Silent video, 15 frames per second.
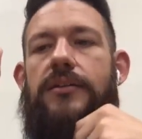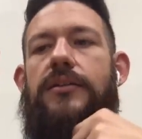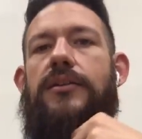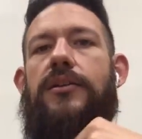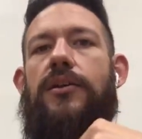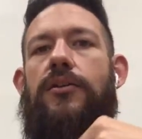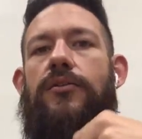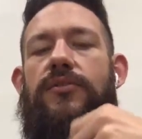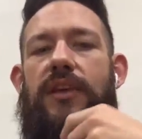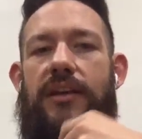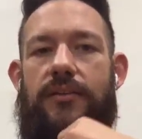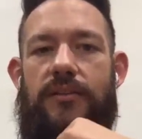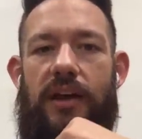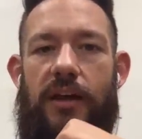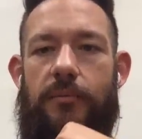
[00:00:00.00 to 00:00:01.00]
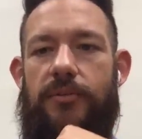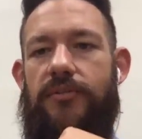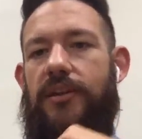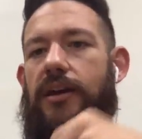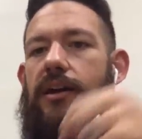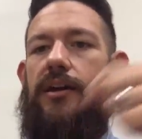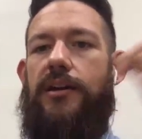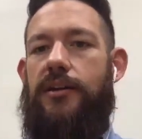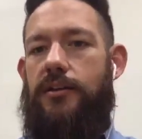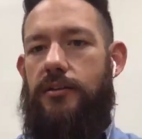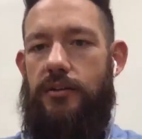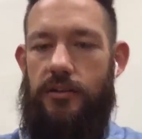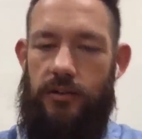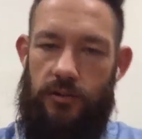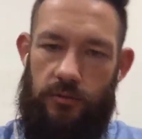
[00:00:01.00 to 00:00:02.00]
you know, set time aside,
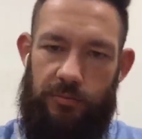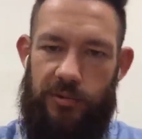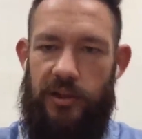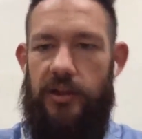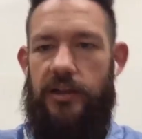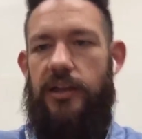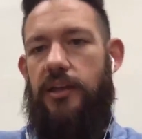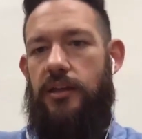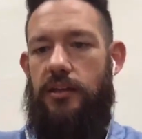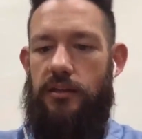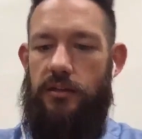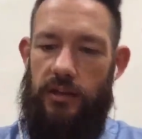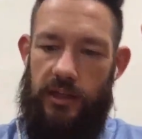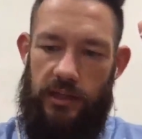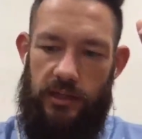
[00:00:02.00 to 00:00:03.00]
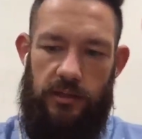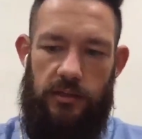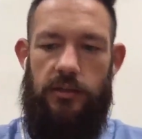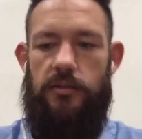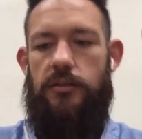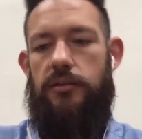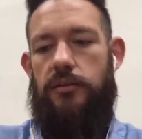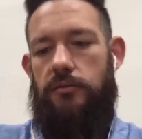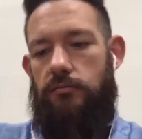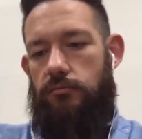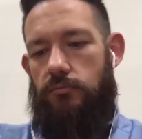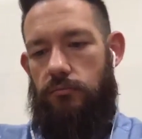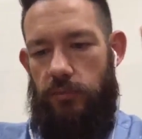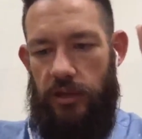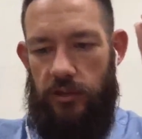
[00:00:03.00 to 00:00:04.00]
you know, plug in, like
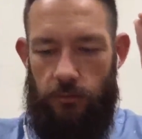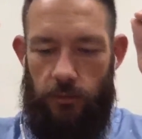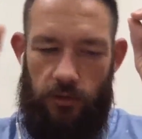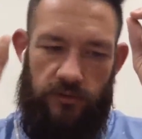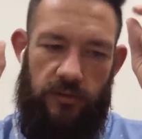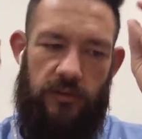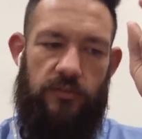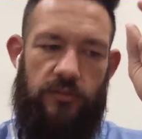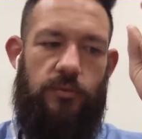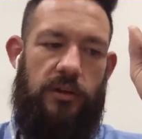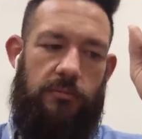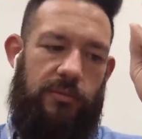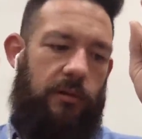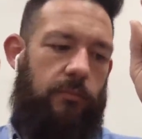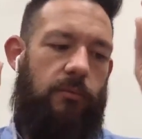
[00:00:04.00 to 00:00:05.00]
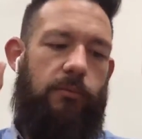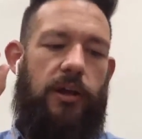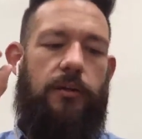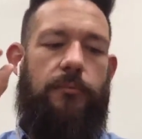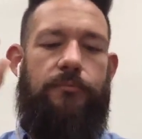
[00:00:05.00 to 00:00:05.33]
make the most of this week, blah, blah, blah.